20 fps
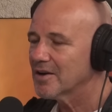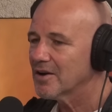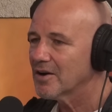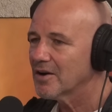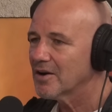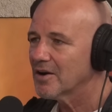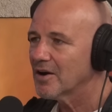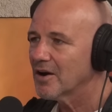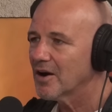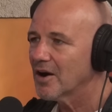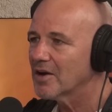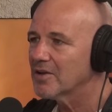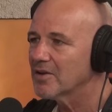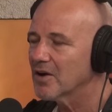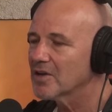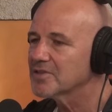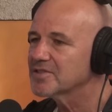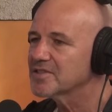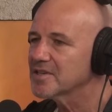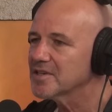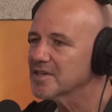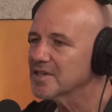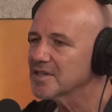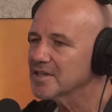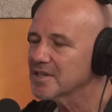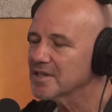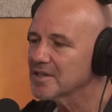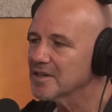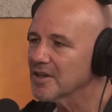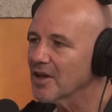uh, I, I,
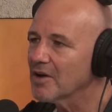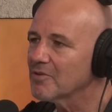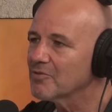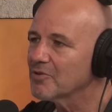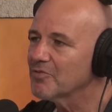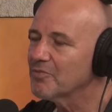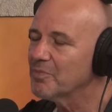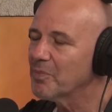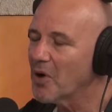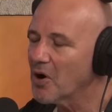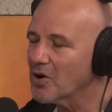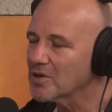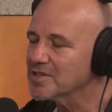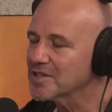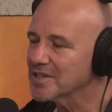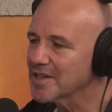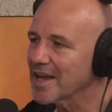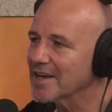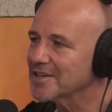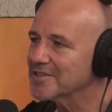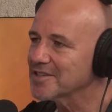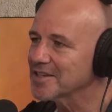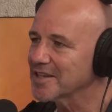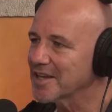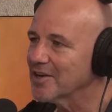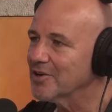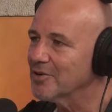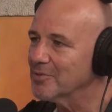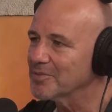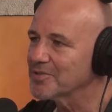see like with boxing
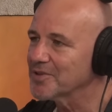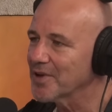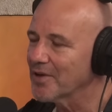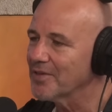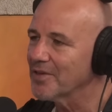actually helps.